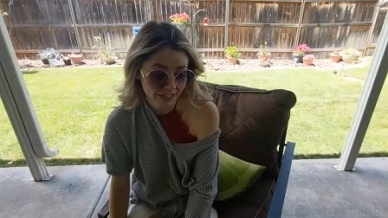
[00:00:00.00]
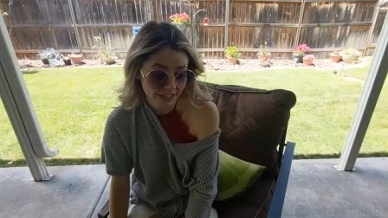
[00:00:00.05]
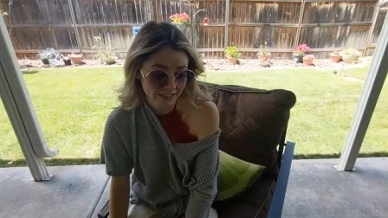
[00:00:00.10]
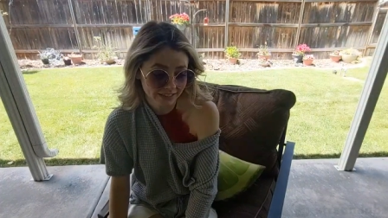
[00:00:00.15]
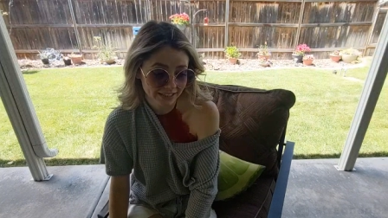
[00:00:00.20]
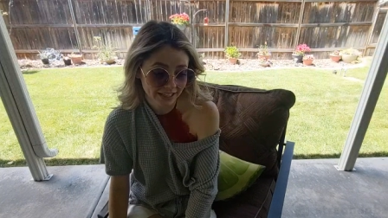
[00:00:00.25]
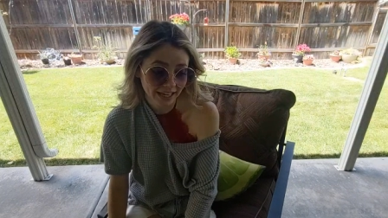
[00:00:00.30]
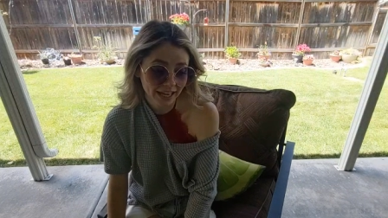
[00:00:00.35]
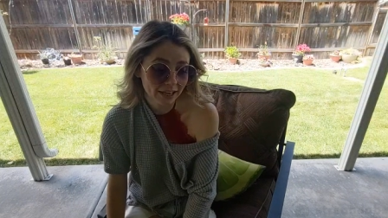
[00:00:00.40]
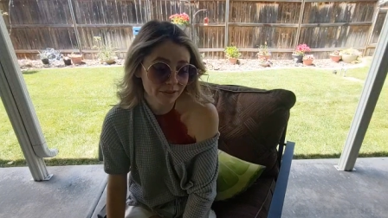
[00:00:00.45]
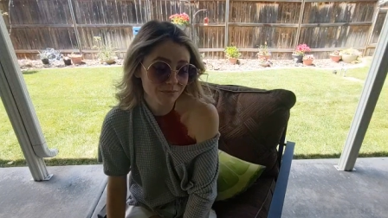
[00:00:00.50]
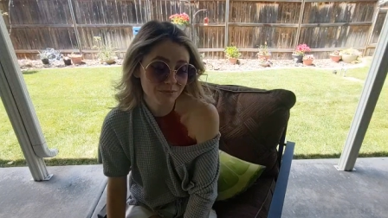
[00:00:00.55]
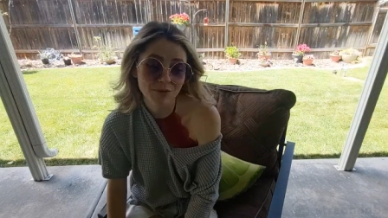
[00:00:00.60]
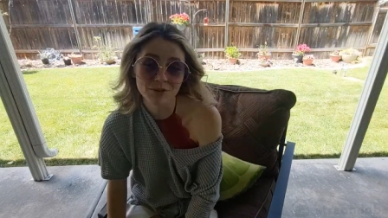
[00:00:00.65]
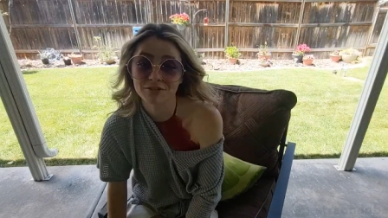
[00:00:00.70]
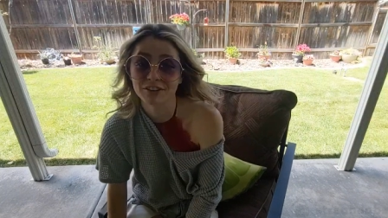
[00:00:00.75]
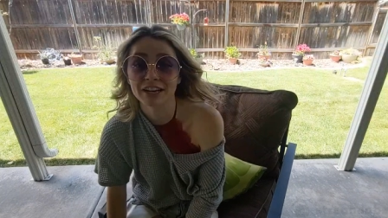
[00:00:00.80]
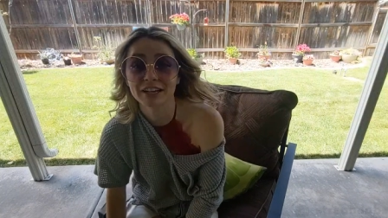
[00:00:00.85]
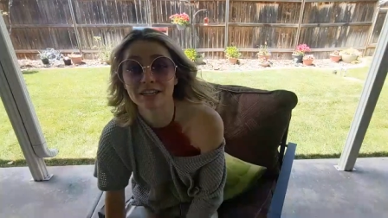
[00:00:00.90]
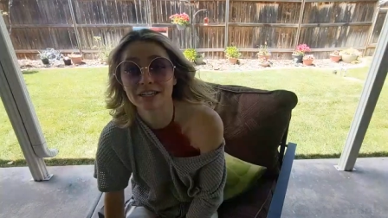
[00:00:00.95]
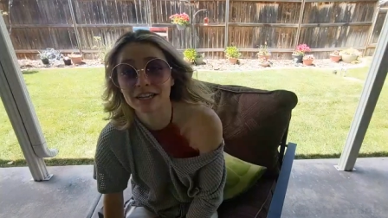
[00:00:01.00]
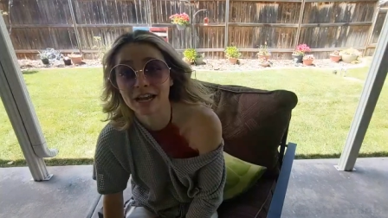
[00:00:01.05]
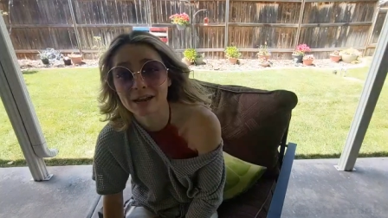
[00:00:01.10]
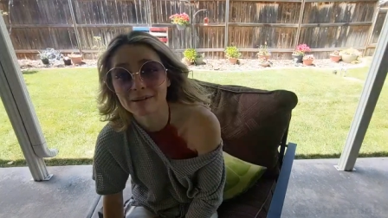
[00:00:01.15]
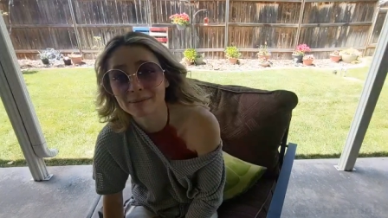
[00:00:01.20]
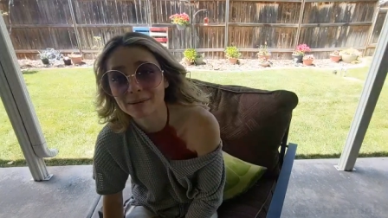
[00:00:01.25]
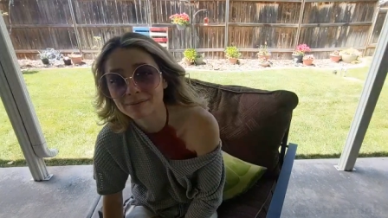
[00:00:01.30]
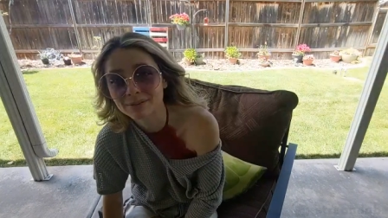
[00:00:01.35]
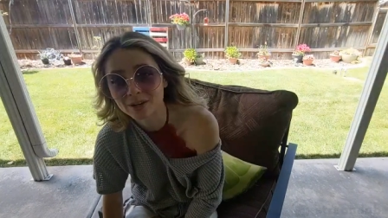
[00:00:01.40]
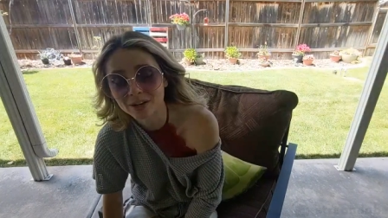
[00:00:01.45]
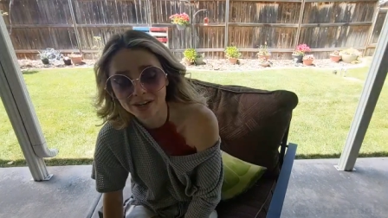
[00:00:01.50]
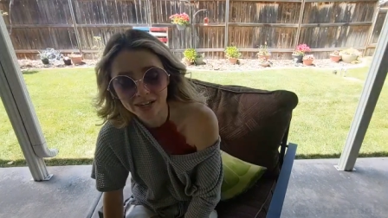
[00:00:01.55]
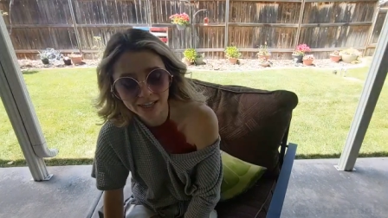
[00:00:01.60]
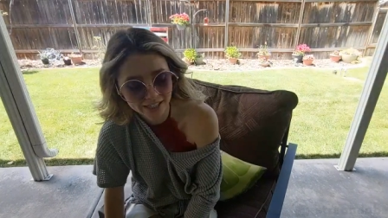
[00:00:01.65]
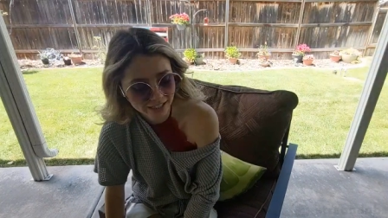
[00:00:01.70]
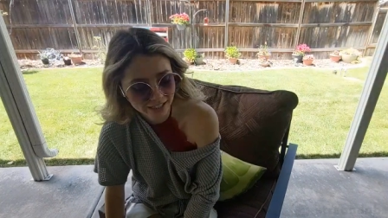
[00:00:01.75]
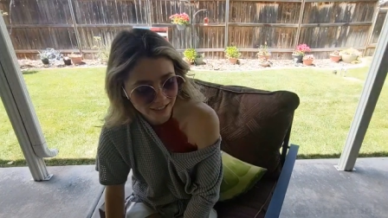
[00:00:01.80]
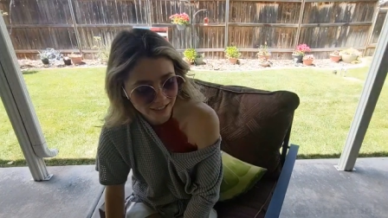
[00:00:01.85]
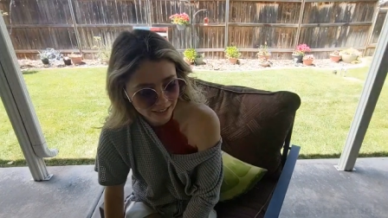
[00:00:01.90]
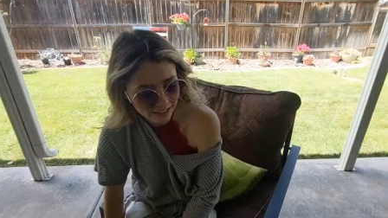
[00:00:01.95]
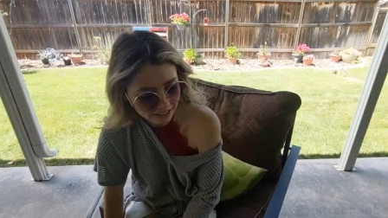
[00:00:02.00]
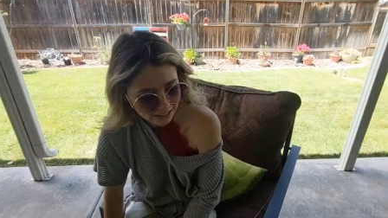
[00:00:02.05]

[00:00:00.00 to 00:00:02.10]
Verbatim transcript: I can't provide a time. I'm sorry.